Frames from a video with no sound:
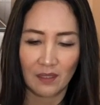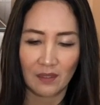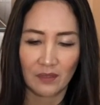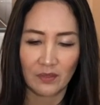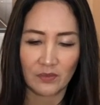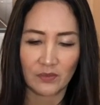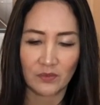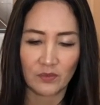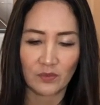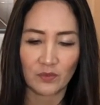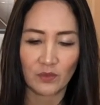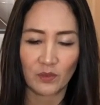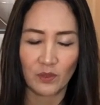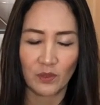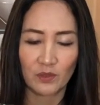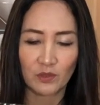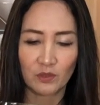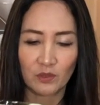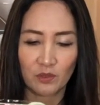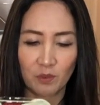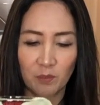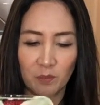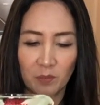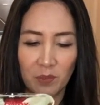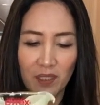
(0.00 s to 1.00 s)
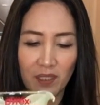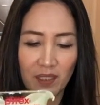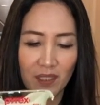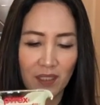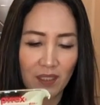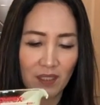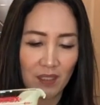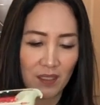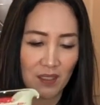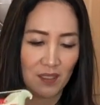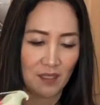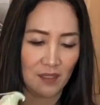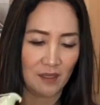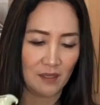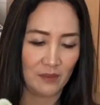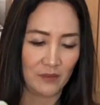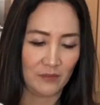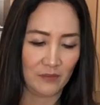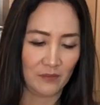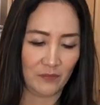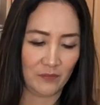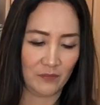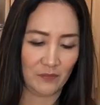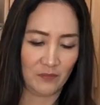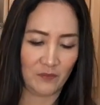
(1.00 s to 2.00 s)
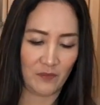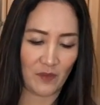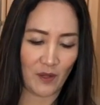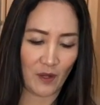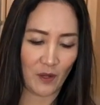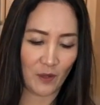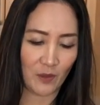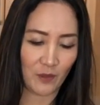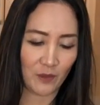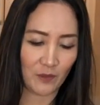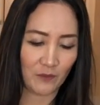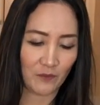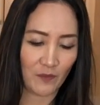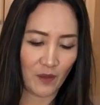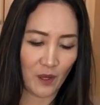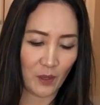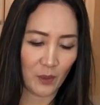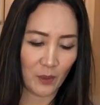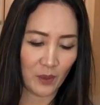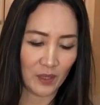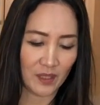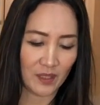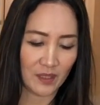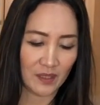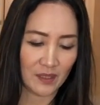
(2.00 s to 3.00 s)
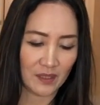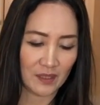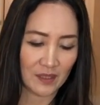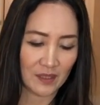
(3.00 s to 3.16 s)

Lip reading: This is going to be very, very